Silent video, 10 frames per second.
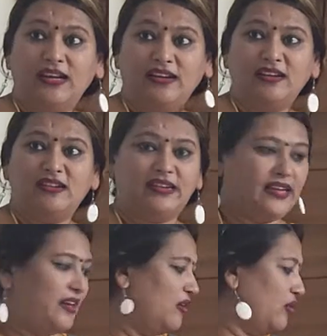learn in
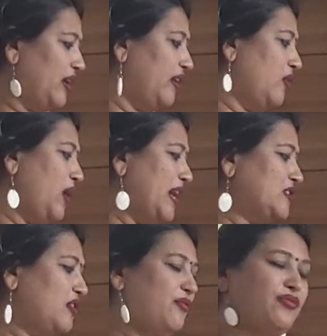detail. Okay, now as
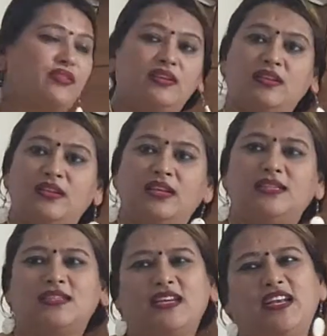of
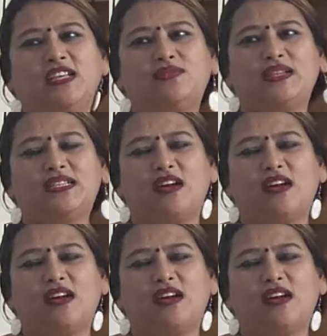the sentence will